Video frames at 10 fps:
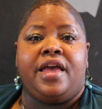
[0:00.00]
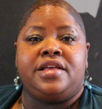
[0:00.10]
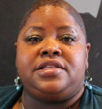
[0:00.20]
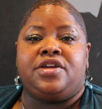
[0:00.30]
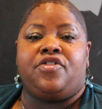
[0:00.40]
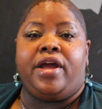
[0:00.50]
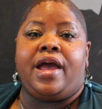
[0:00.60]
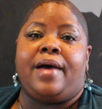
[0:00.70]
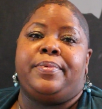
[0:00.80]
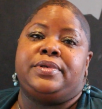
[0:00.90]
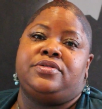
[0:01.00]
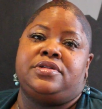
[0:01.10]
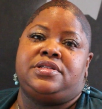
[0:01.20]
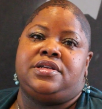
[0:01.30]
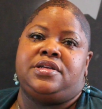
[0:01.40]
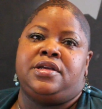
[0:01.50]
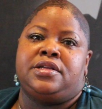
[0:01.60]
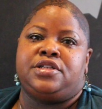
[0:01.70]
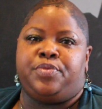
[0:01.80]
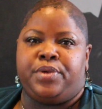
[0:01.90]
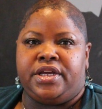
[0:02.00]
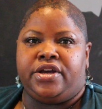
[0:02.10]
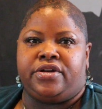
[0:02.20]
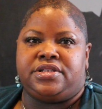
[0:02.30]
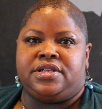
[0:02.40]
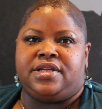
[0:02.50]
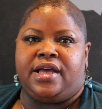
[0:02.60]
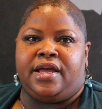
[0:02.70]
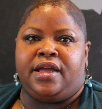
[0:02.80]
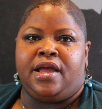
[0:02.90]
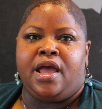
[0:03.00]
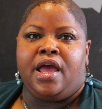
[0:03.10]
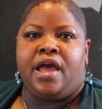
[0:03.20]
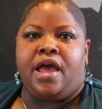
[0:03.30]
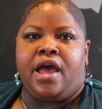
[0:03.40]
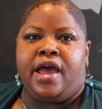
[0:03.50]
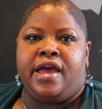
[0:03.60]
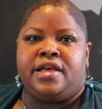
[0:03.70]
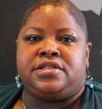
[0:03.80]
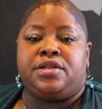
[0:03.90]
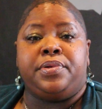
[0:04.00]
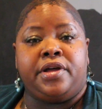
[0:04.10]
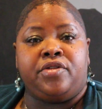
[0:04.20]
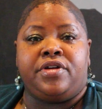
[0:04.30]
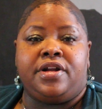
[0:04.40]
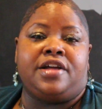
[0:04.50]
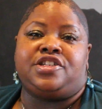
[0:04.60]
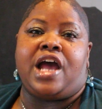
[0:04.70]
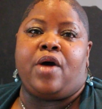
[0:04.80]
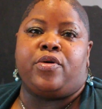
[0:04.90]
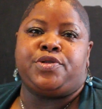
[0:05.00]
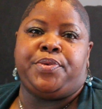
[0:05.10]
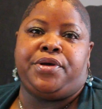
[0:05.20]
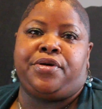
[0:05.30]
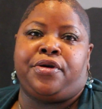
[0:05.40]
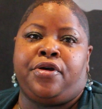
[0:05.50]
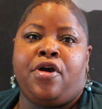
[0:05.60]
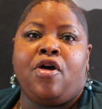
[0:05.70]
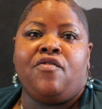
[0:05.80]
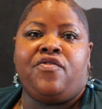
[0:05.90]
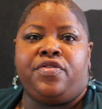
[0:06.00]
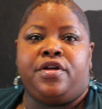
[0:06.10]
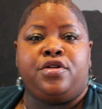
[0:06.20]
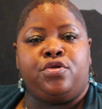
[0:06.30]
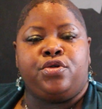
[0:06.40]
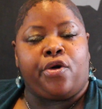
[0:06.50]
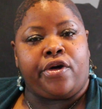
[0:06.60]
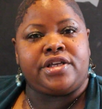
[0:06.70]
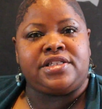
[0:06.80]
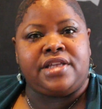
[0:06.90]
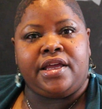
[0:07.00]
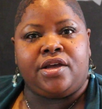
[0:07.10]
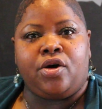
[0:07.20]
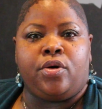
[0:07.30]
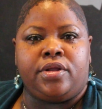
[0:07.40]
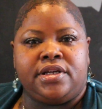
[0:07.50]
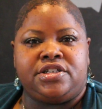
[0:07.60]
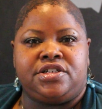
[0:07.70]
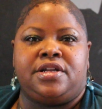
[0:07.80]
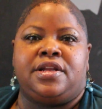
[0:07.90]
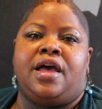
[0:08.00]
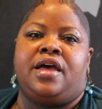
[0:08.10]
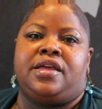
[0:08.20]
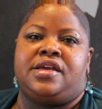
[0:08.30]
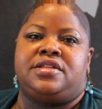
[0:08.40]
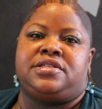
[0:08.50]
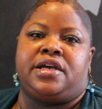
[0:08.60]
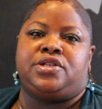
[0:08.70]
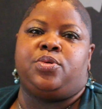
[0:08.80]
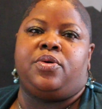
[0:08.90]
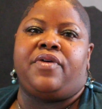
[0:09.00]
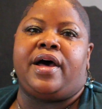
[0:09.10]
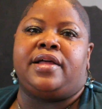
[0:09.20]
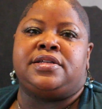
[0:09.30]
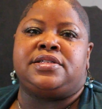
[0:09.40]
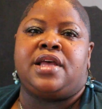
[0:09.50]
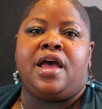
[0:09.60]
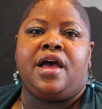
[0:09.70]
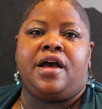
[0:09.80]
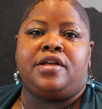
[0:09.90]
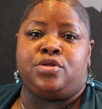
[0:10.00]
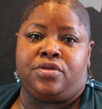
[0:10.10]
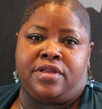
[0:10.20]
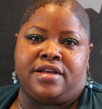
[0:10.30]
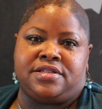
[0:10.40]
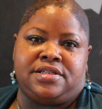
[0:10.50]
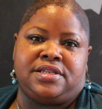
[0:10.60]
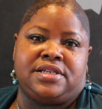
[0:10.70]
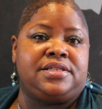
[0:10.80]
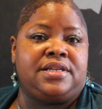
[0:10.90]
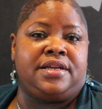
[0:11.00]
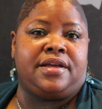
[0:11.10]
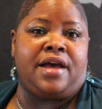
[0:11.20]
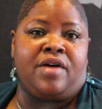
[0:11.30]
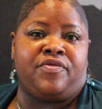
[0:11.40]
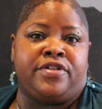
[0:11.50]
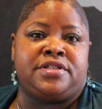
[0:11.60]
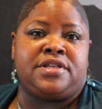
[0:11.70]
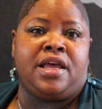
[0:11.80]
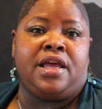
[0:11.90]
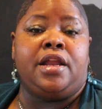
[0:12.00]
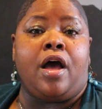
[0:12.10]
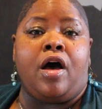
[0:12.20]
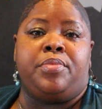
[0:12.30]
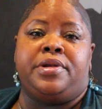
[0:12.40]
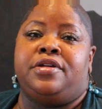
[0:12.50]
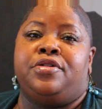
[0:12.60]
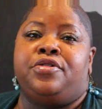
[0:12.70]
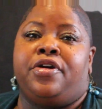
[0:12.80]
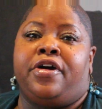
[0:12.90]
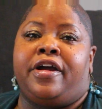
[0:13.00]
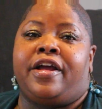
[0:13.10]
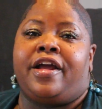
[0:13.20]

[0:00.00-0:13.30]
It's a great opportunity to be here today as the plenary lunch hour speaker for the New York State Coalition Against Sexual Violence 2016 conference in Albany, New York.